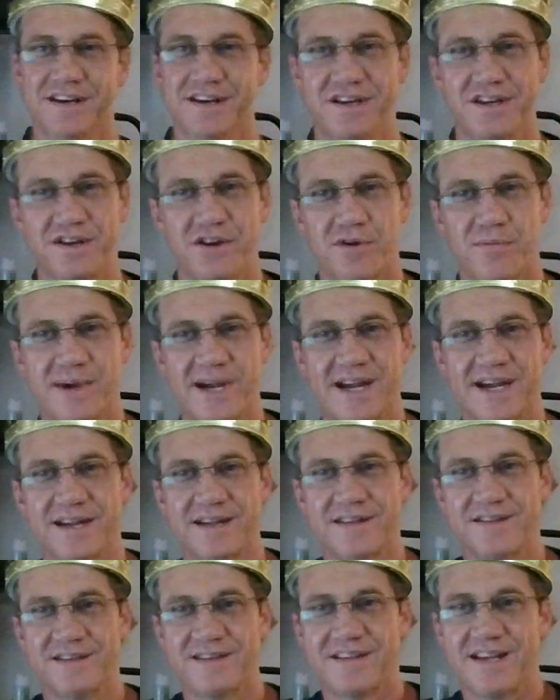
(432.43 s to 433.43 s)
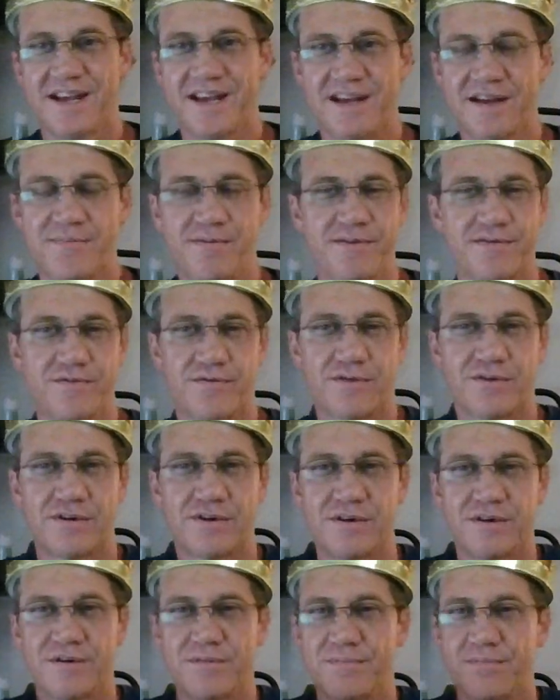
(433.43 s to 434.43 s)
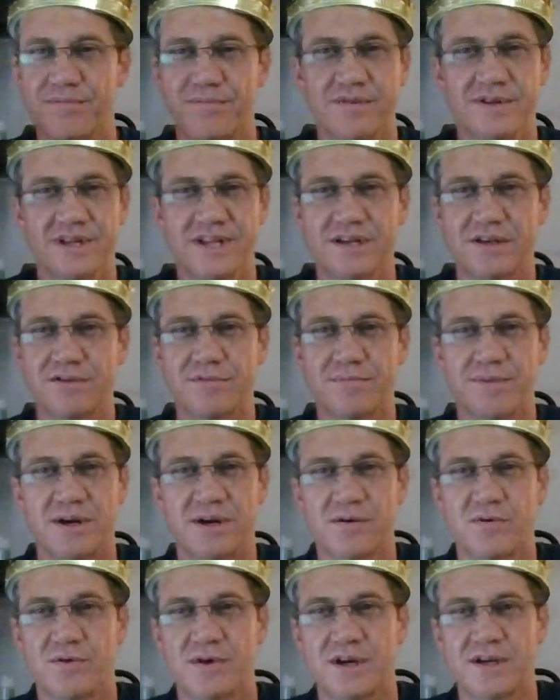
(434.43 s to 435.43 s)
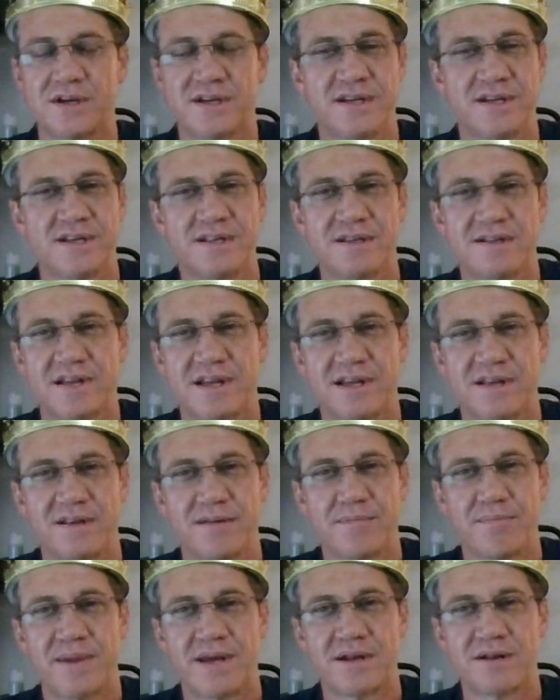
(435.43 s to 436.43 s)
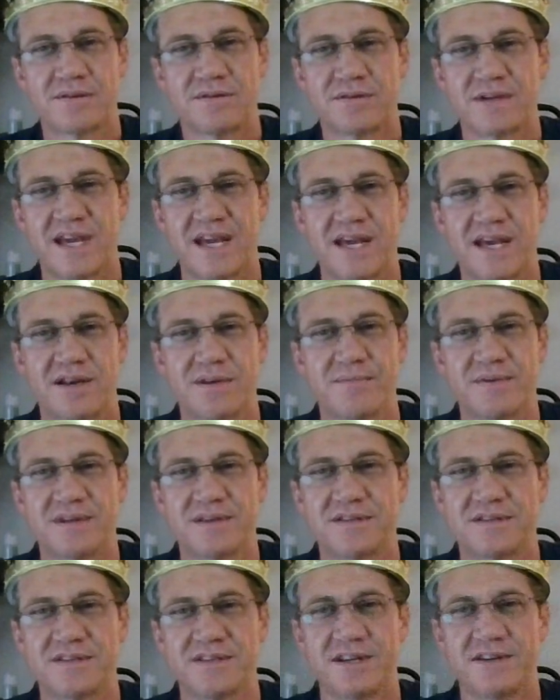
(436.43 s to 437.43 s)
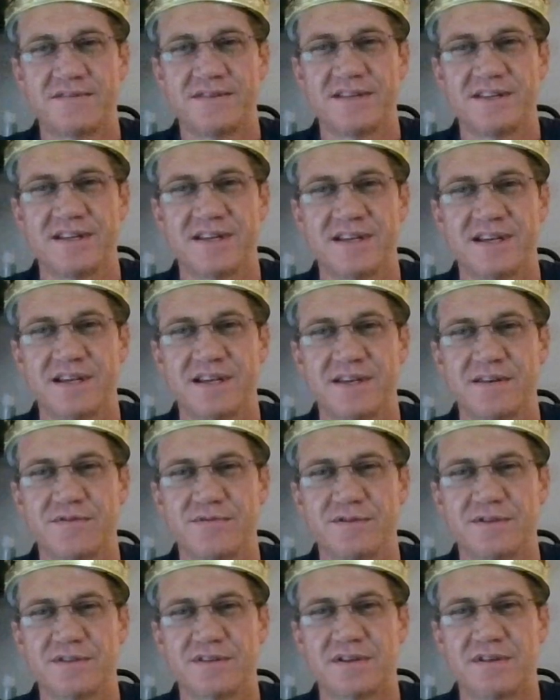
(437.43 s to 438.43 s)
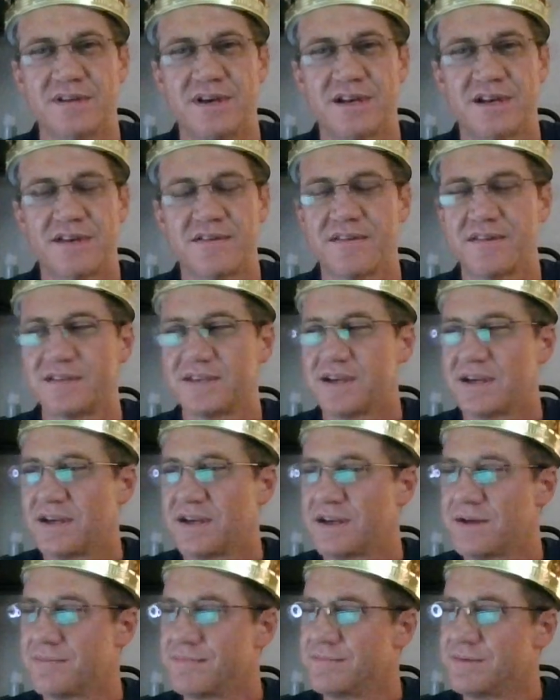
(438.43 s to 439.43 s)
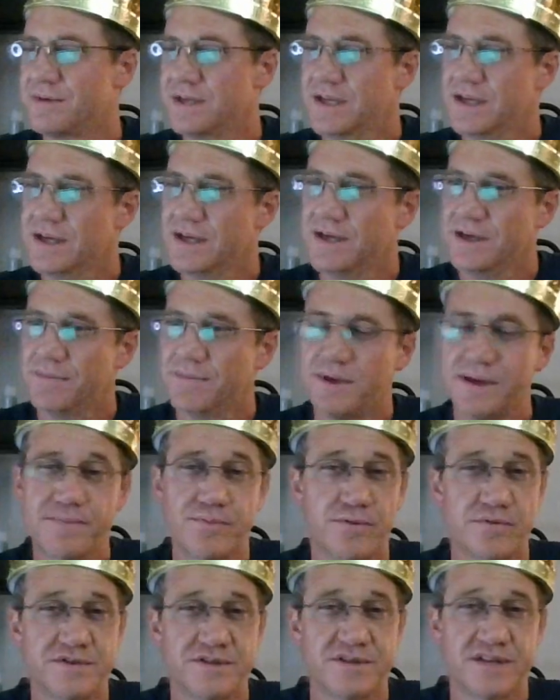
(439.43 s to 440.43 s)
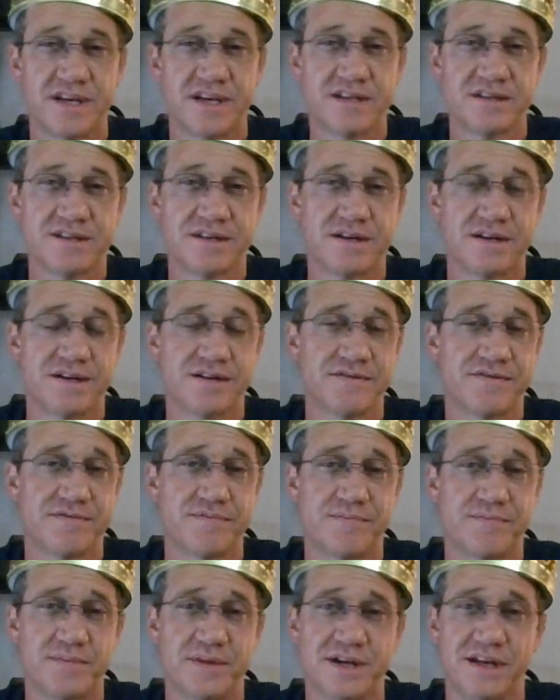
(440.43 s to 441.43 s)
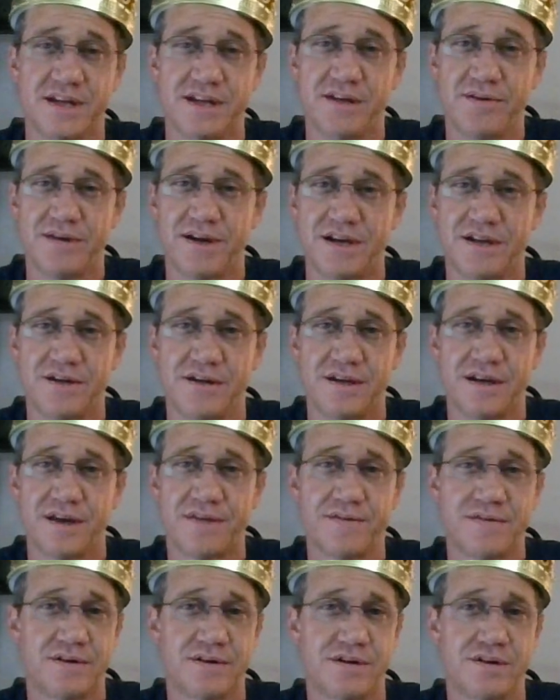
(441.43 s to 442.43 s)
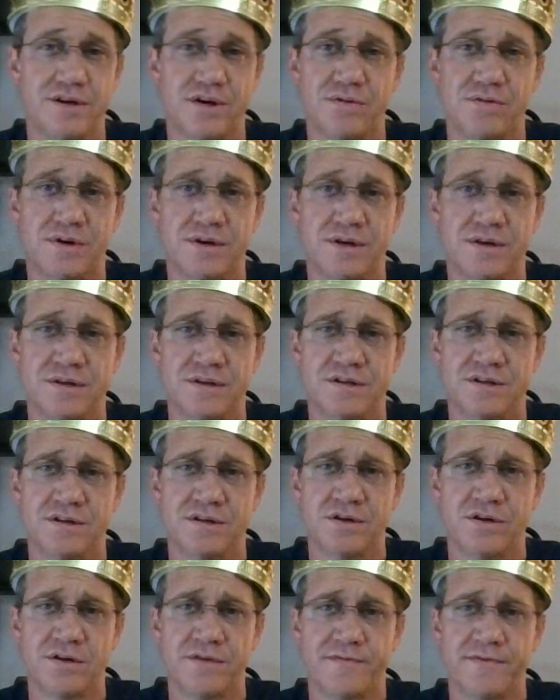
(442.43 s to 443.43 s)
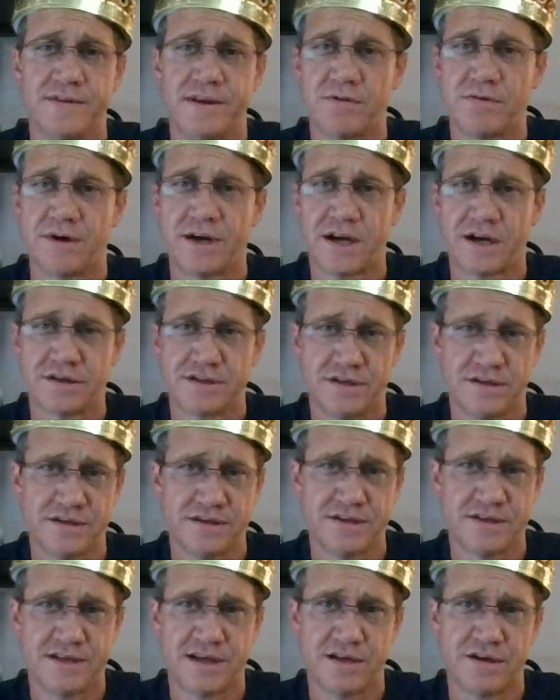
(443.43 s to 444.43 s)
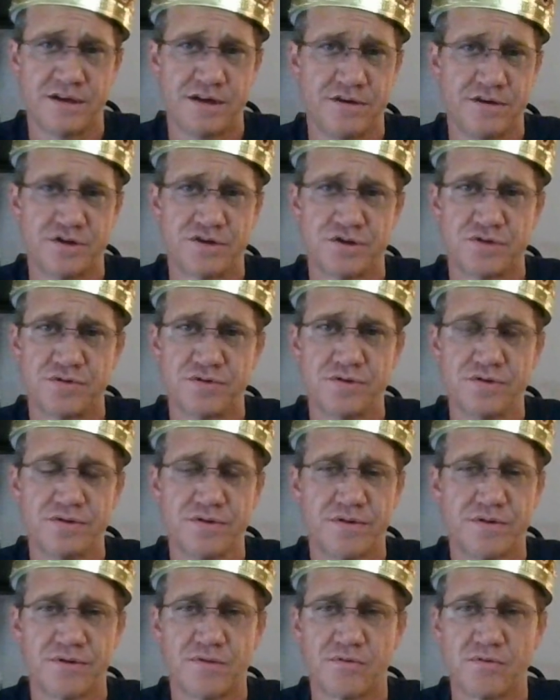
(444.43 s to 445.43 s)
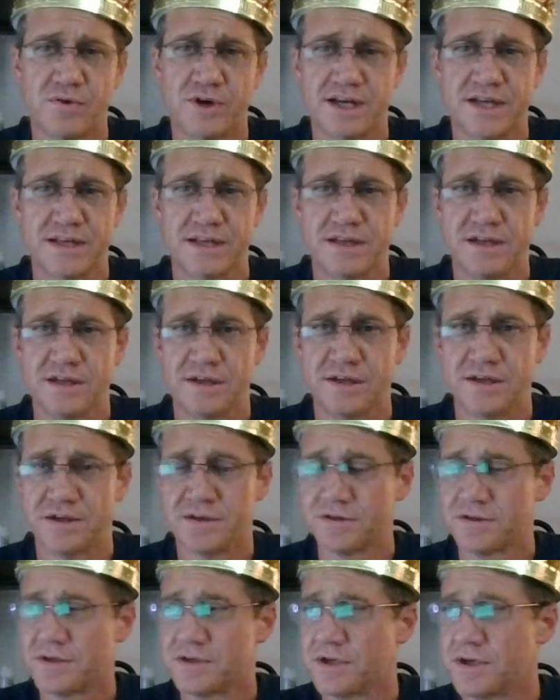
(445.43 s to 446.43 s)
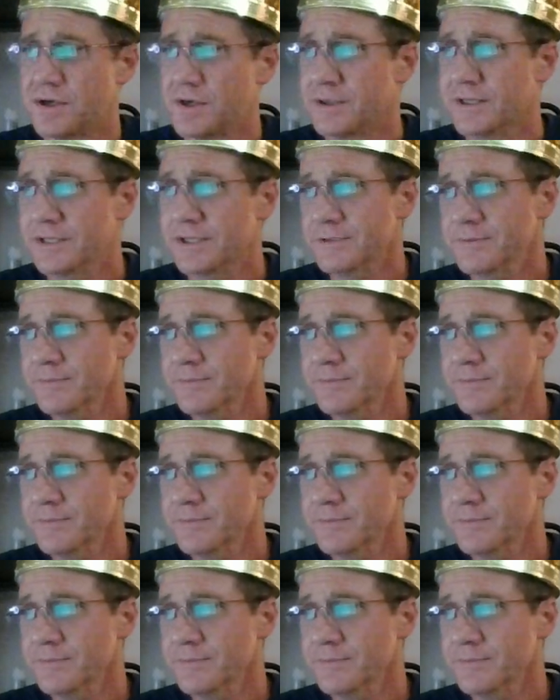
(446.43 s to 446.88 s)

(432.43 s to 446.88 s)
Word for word: you know, back in the day before legal marijuana and, and medical cannabis and everything, it was a lot of the time people would say stuff, but you had nothing to go on to know if they were actually telling you the truth or what, you know. So